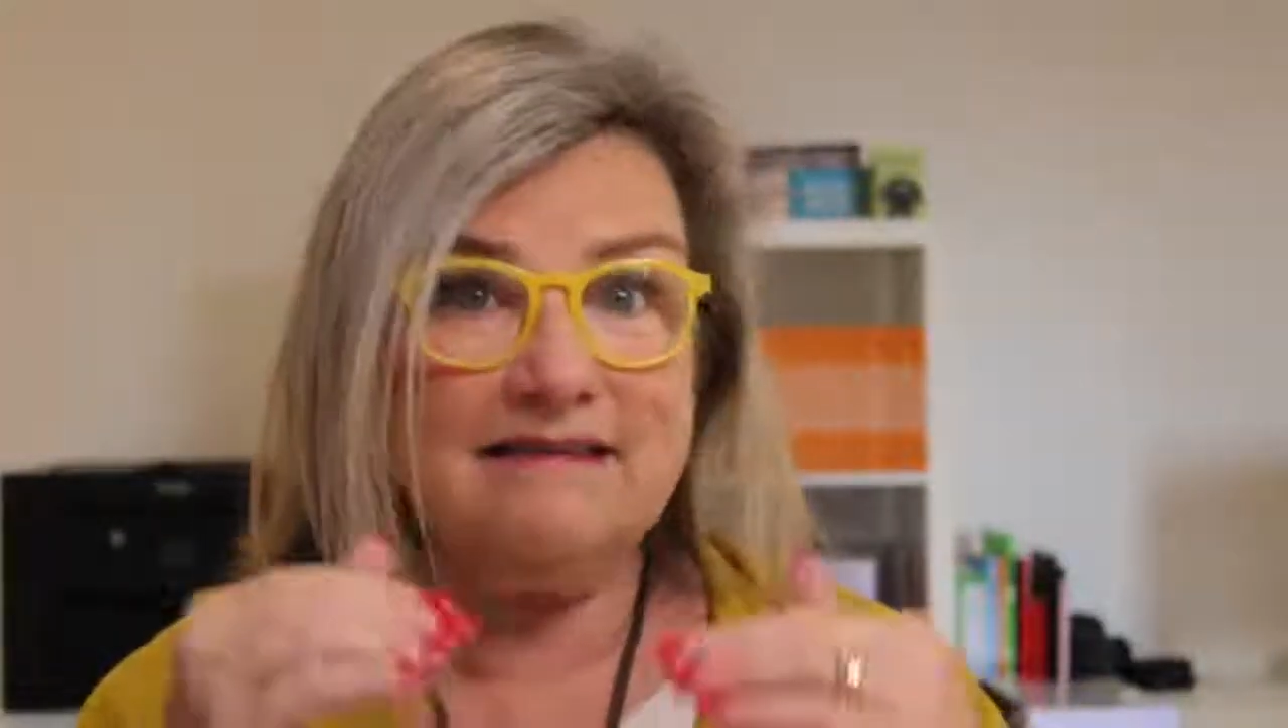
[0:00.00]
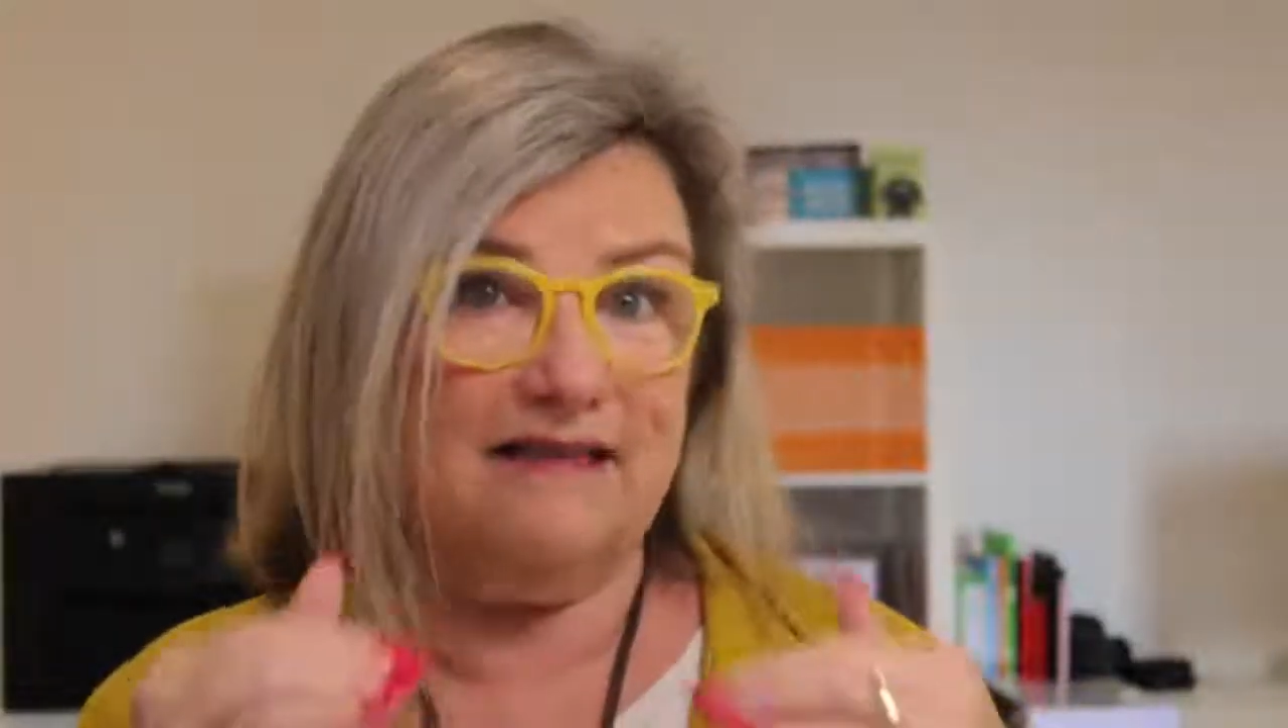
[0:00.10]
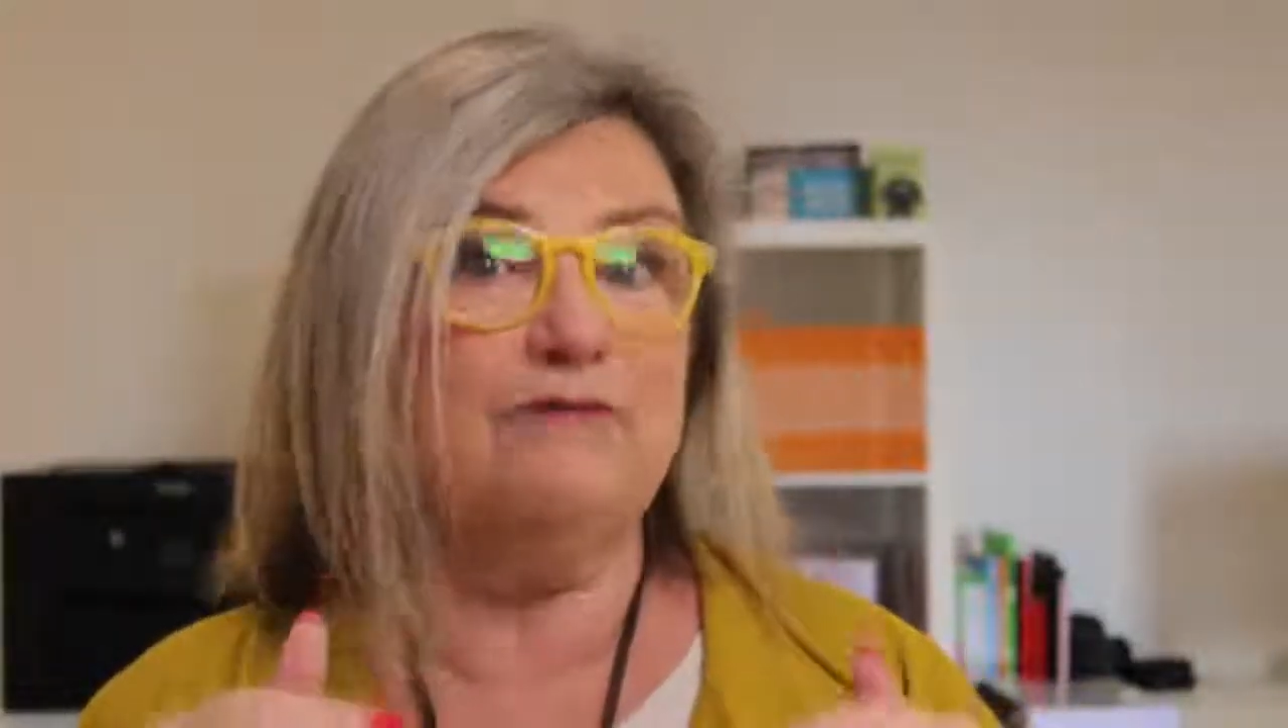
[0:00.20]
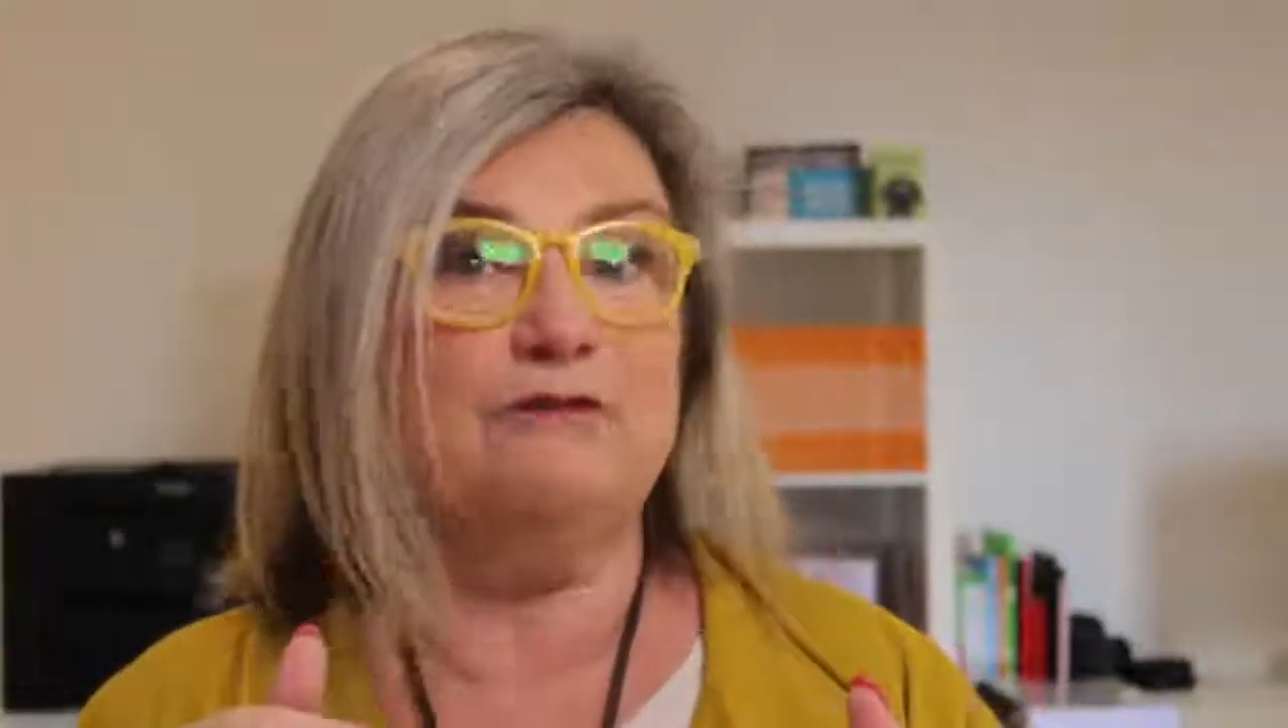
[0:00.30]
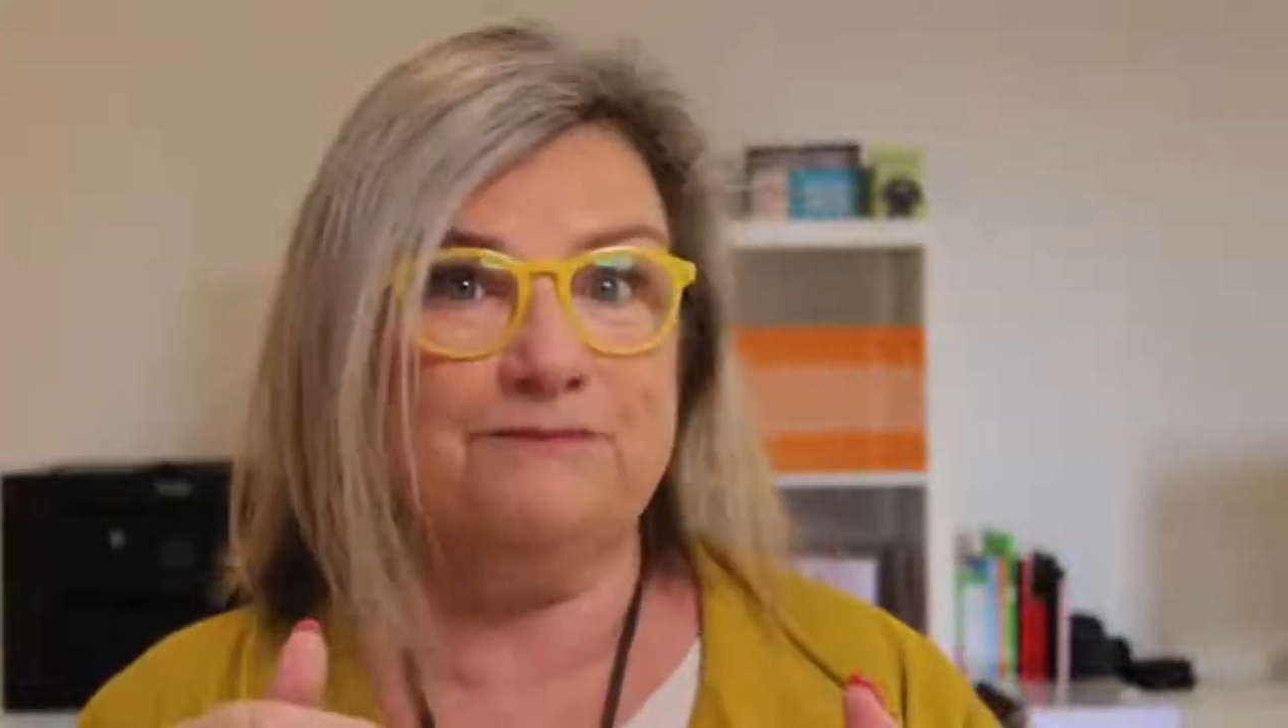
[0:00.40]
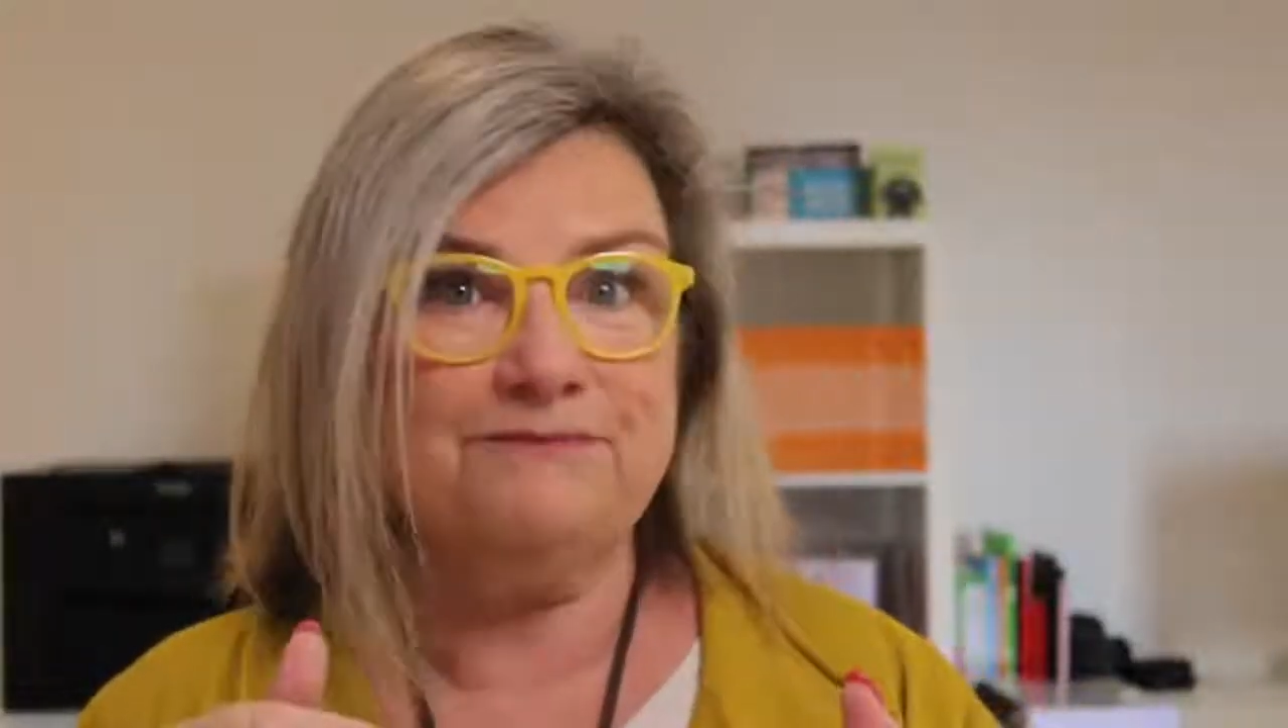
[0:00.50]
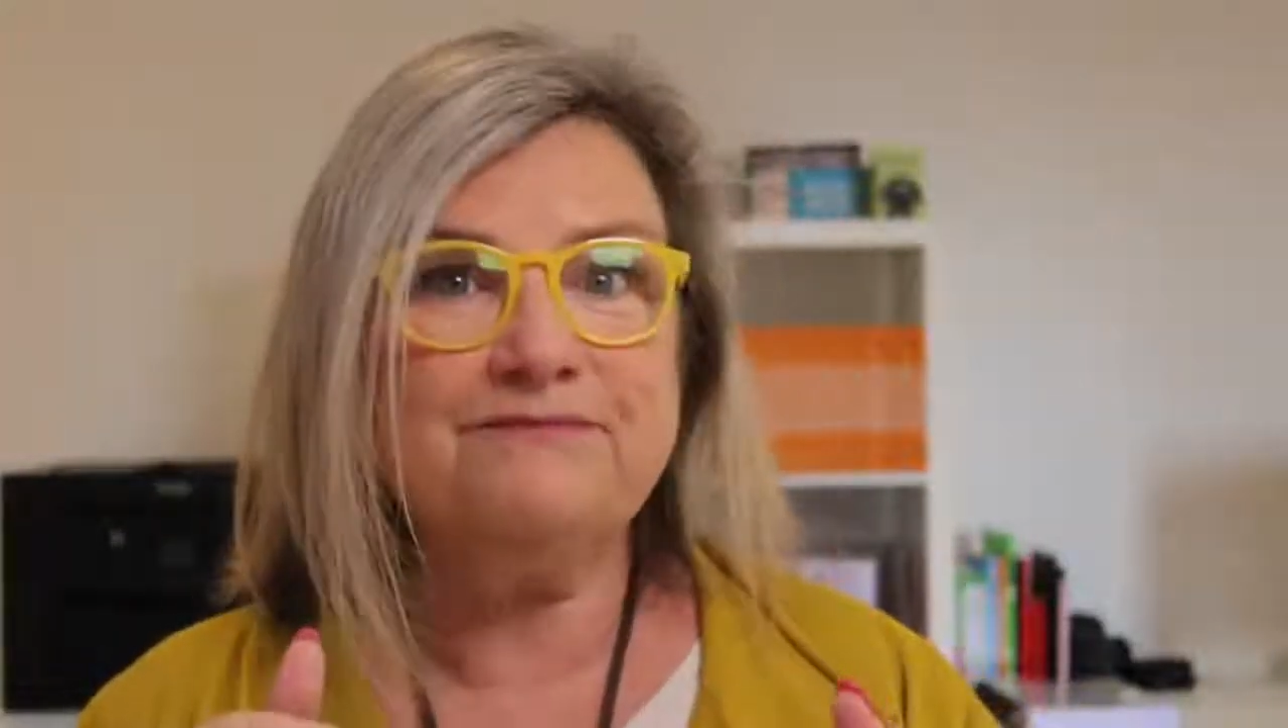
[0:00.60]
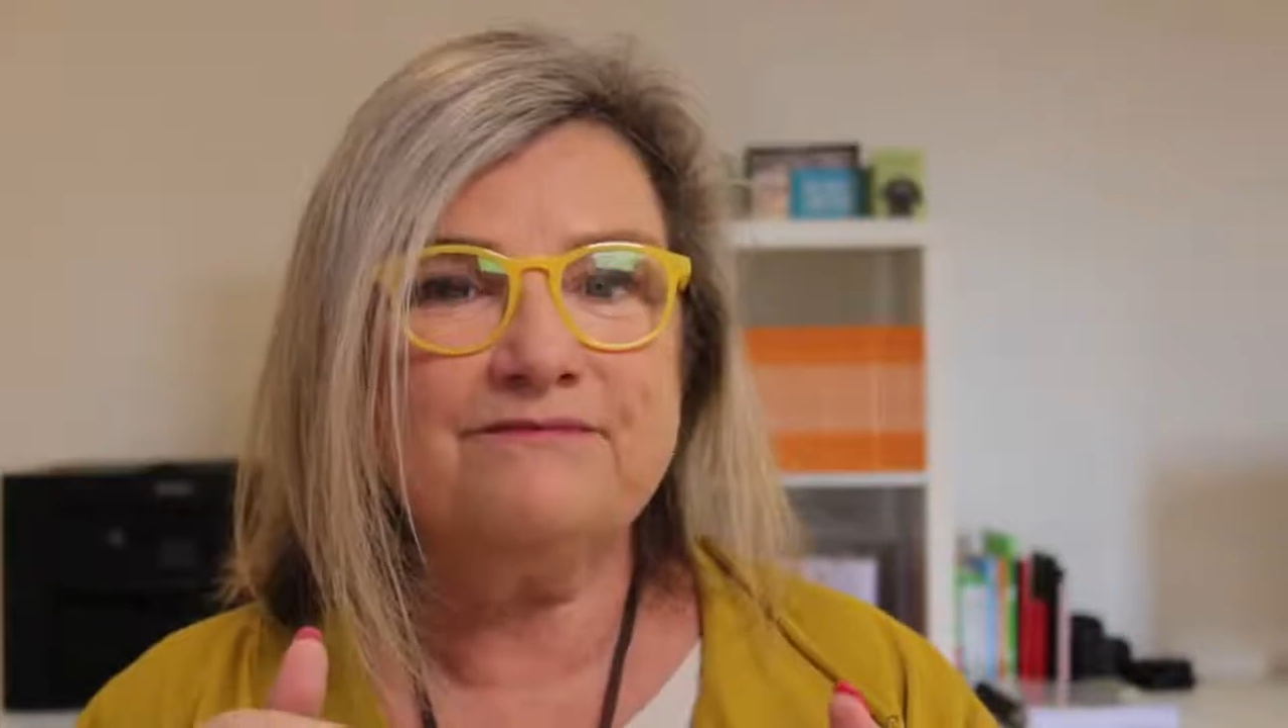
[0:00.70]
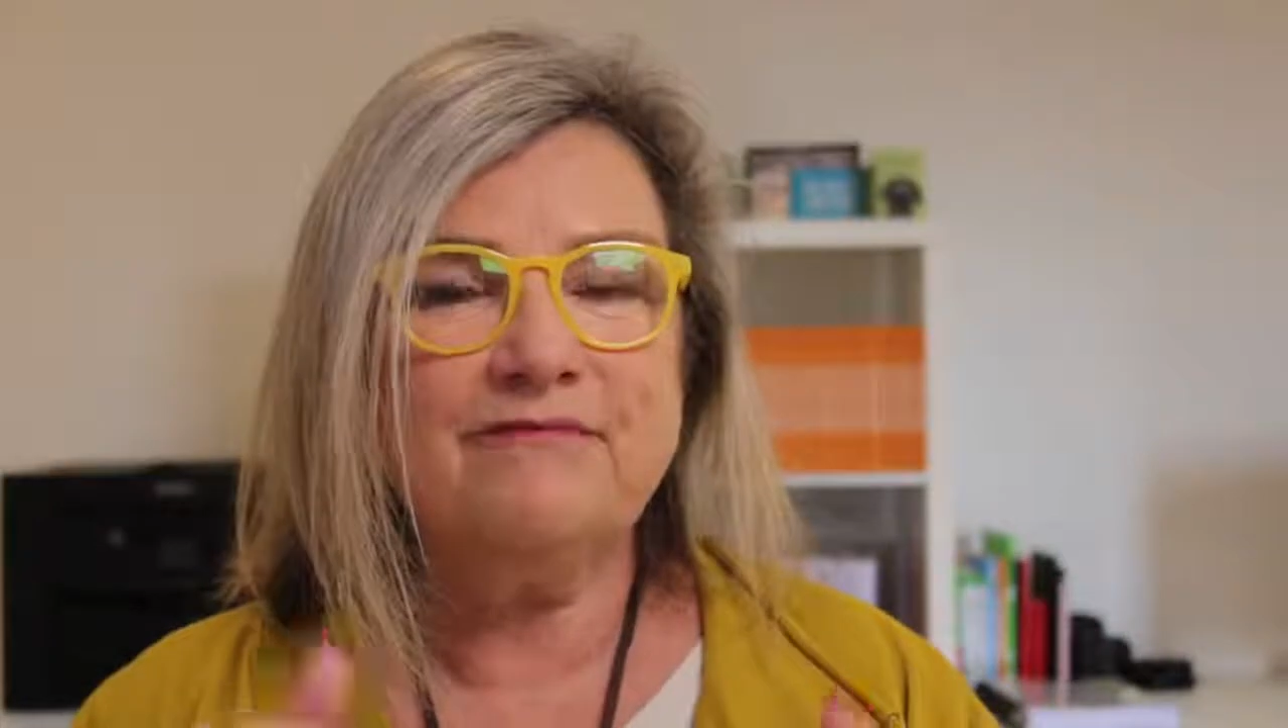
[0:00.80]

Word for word: level.